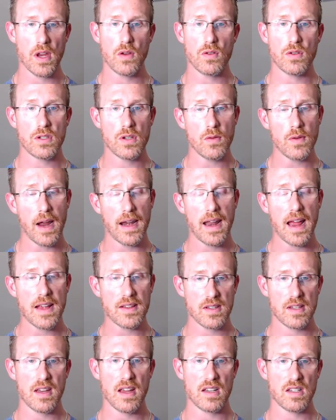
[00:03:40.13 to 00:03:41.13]
do not
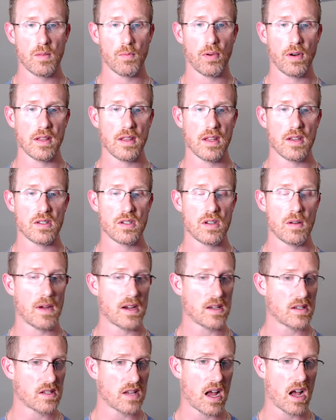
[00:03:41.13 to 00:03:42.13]
hesitate to bring this to
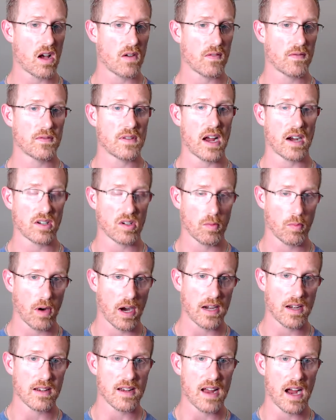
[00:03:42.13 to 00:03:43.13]
myself, Dr.
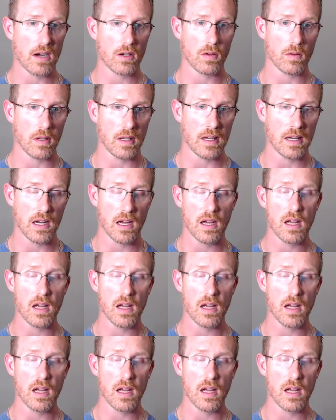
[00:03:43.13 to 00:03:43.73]
Brandon, Dr. Lena.